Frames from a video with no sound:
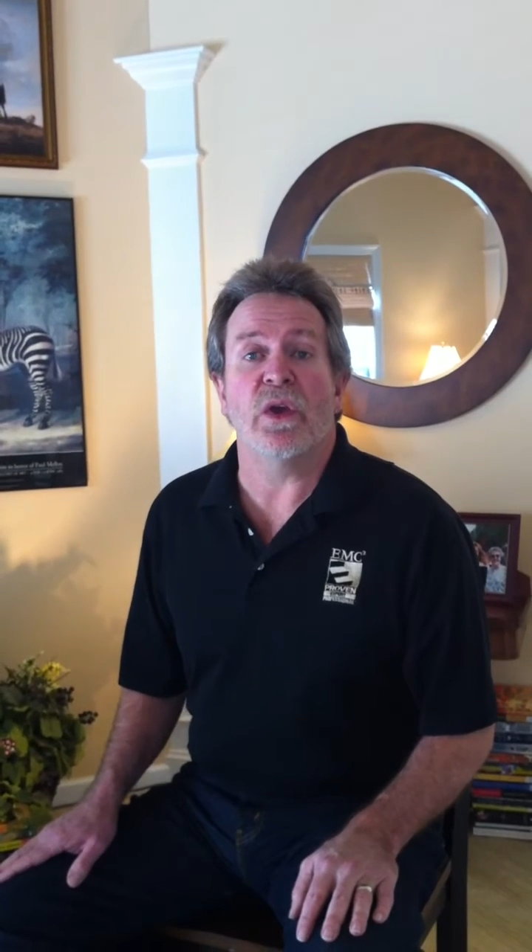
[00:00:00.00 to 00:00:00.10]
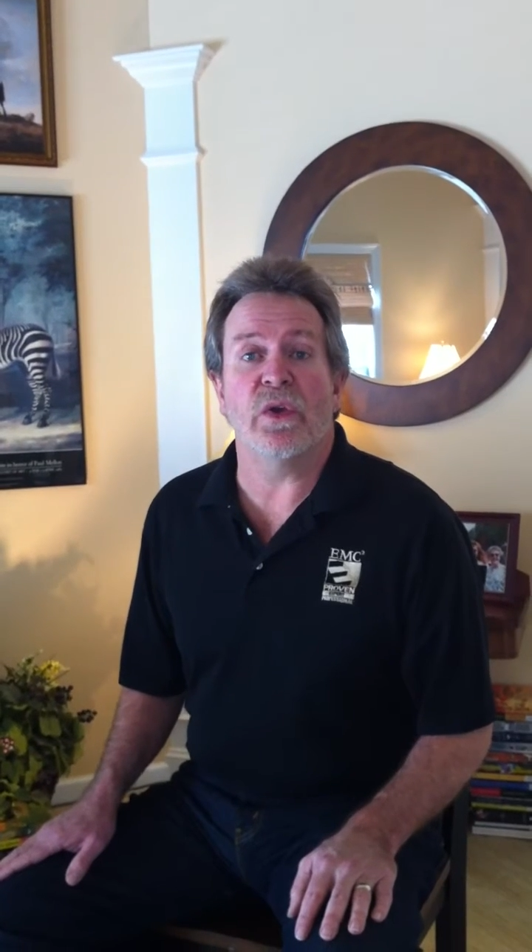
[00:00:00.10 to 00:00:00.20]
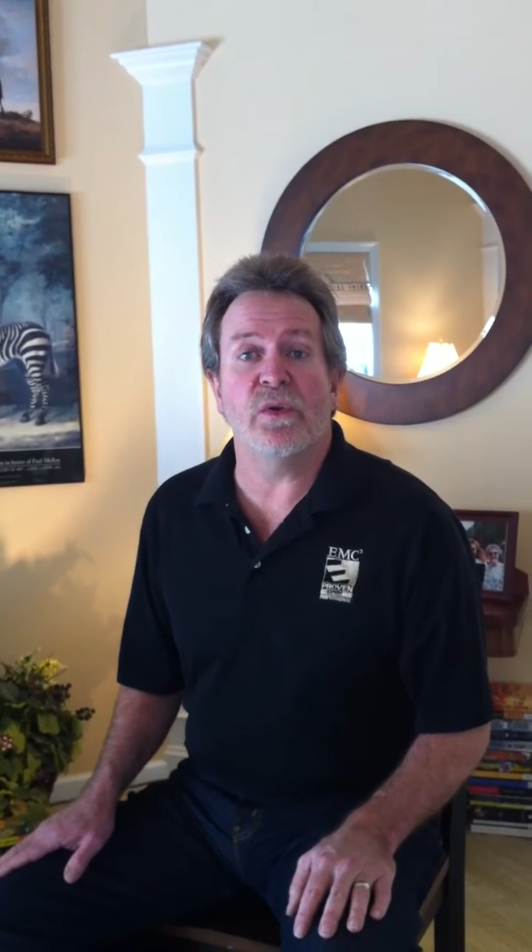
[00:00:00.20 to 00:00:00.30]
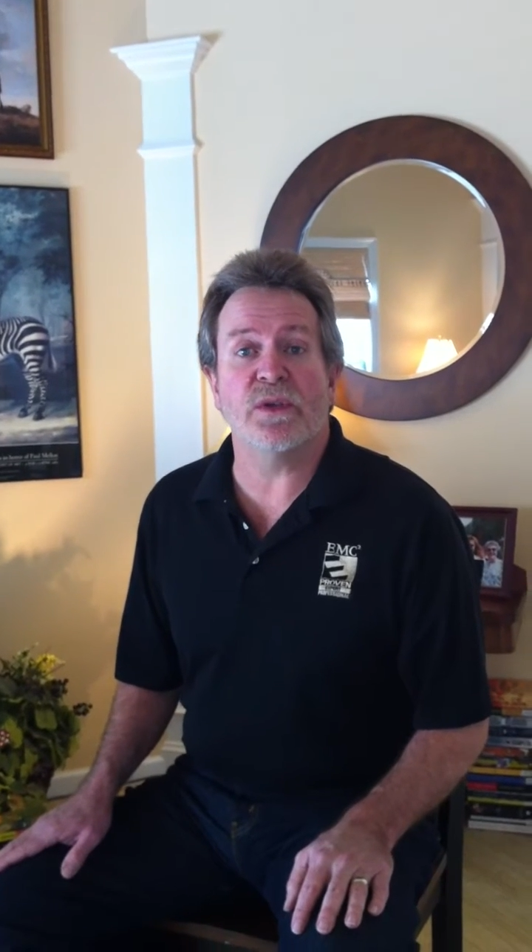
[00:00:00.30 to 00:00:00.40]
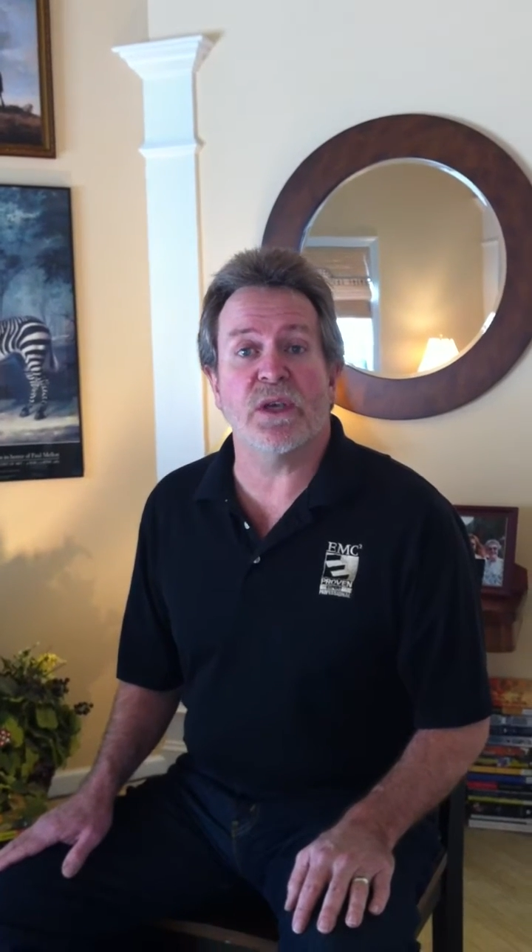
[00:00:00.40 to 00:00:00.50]

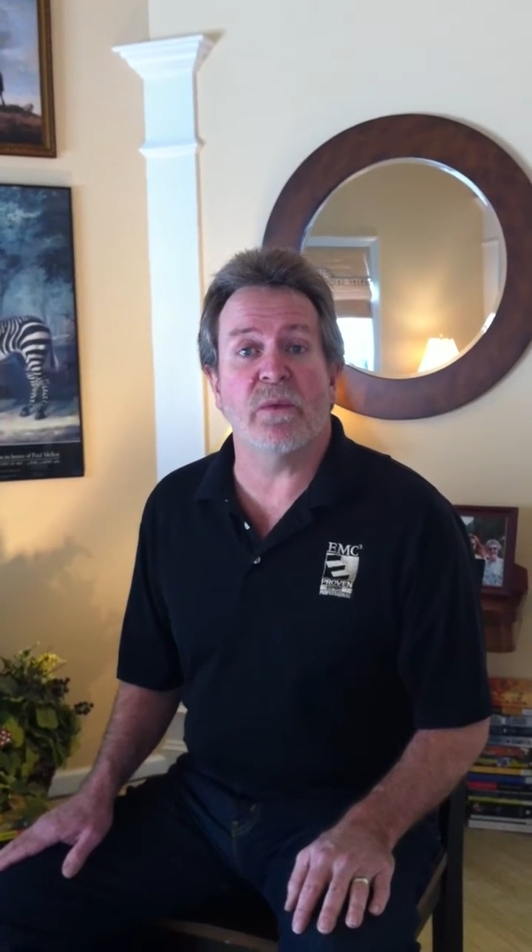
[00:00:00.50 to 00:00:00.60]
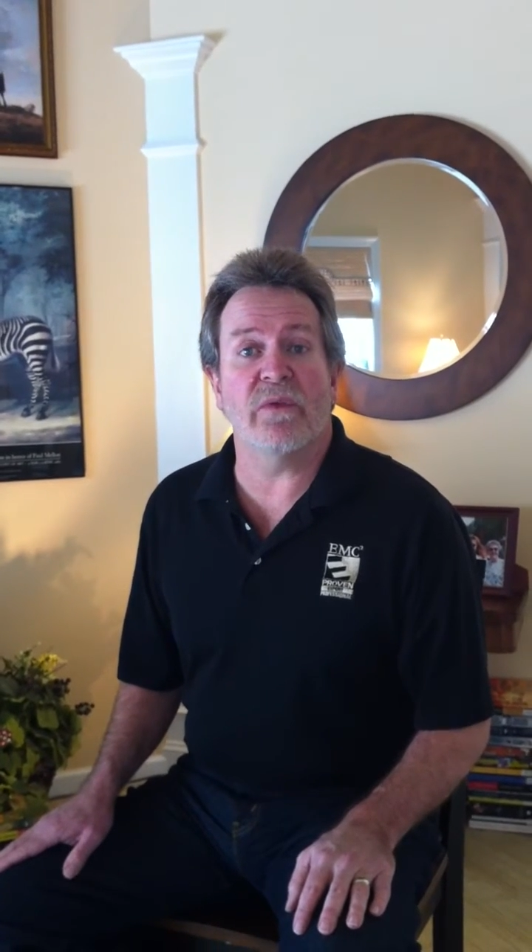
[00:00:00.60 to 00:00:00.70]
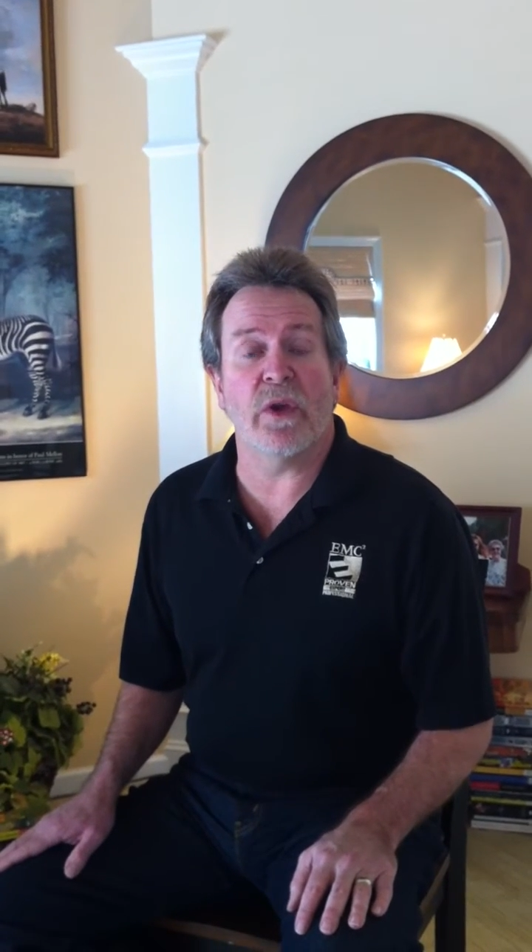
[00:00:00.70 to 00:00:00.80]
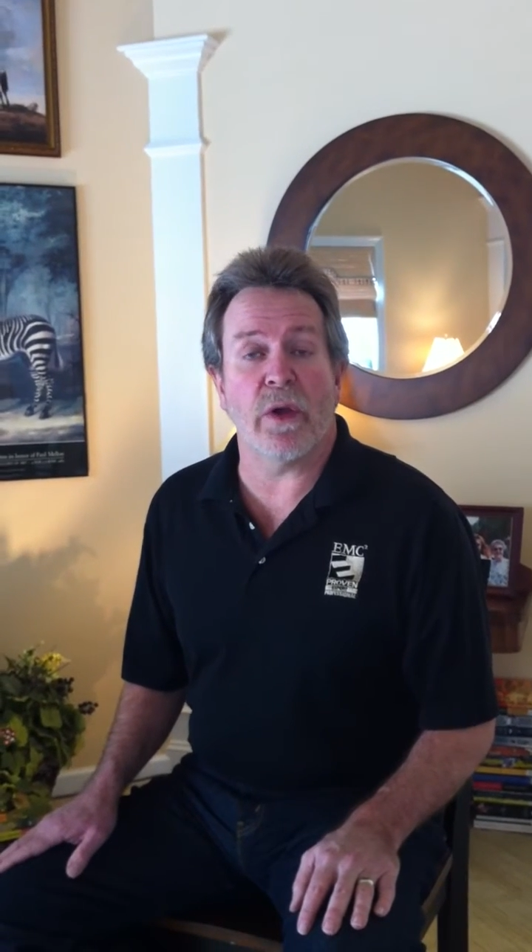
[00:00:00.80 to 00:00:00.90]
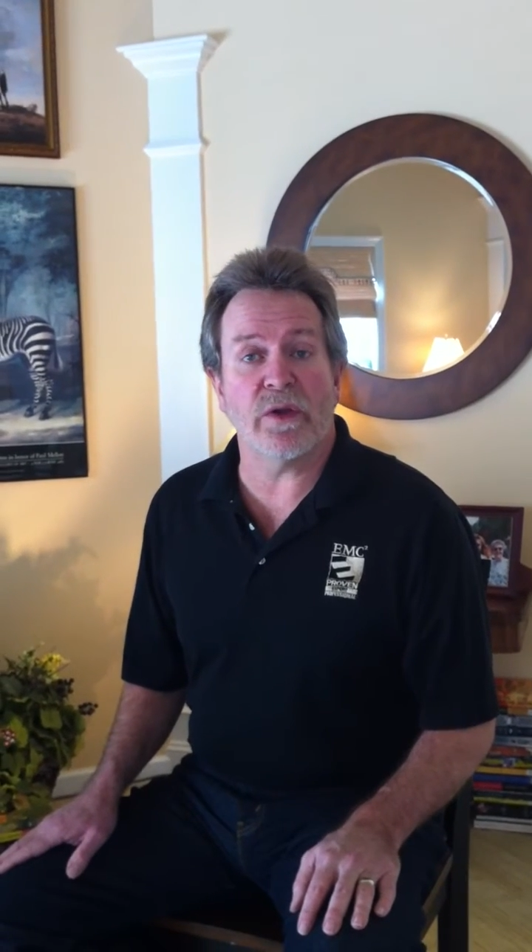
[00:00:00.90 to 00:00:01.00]
use some
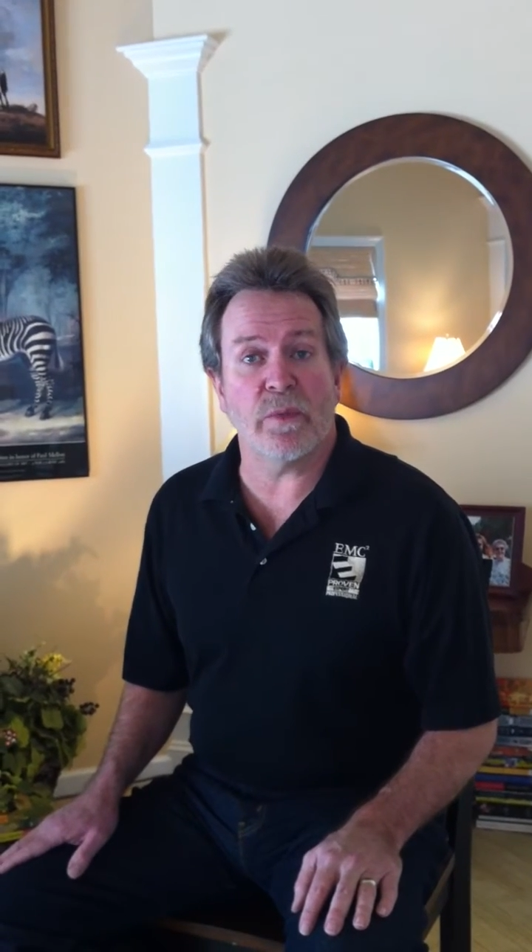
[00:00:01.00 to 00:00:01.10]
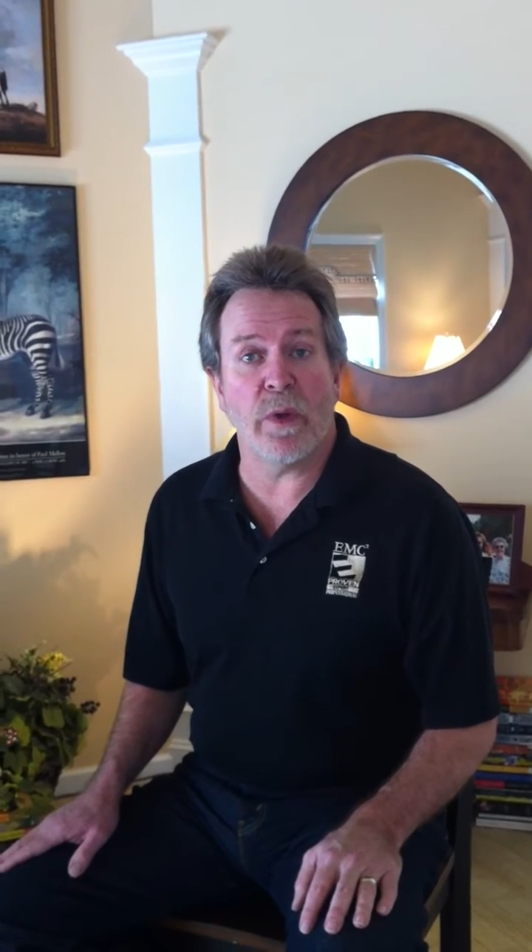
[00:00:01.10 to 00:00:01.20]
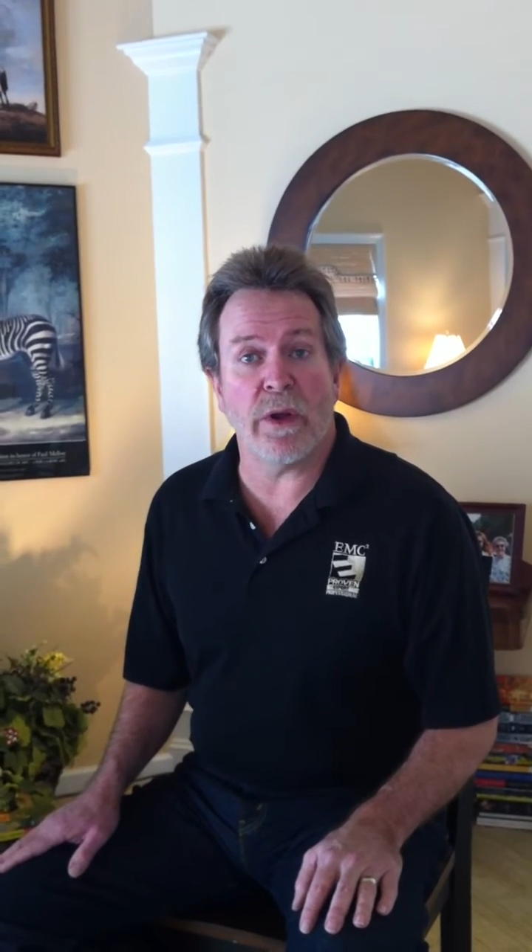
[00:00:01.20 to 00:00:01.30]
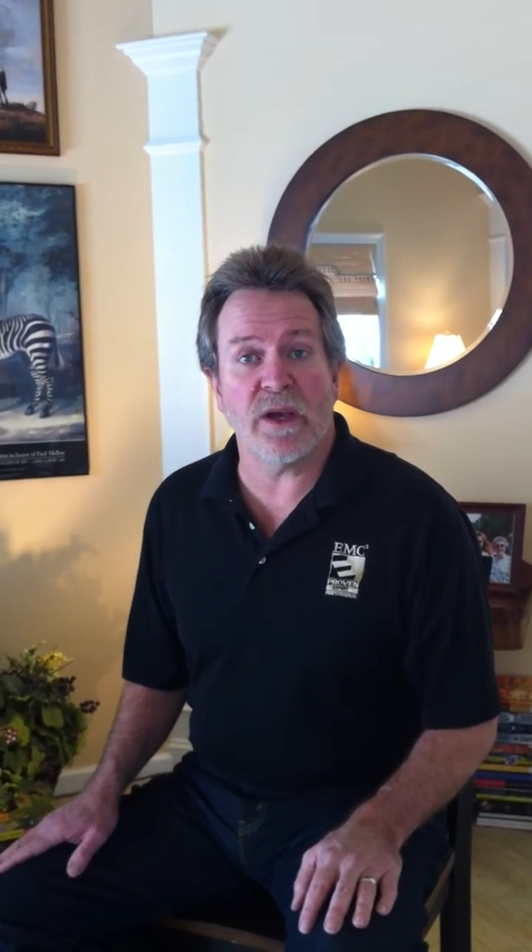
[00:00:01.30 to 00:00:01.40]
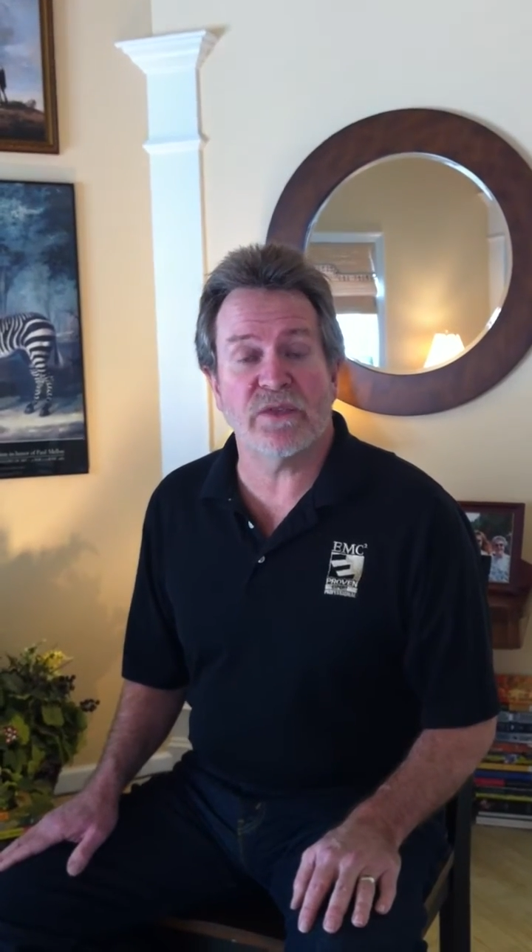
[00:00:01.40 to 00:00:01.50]
of your
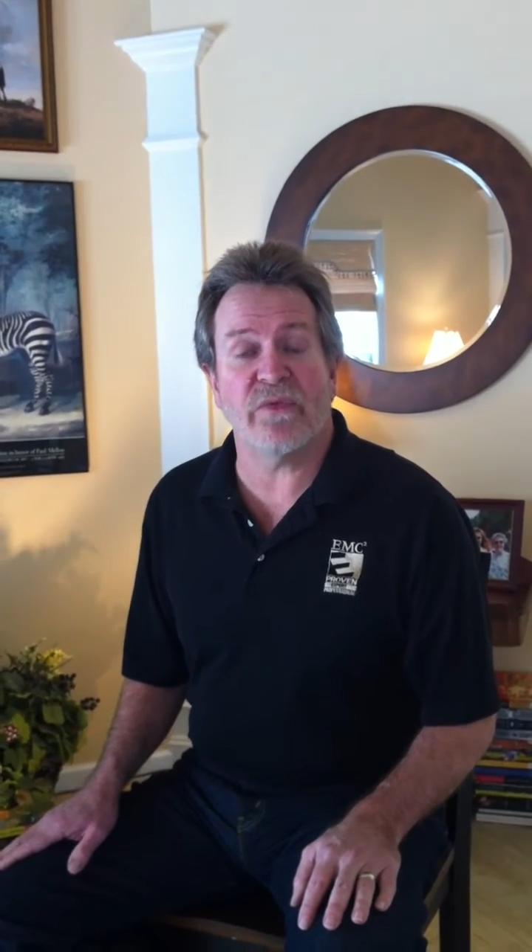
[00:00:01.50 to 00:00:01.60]
enterprise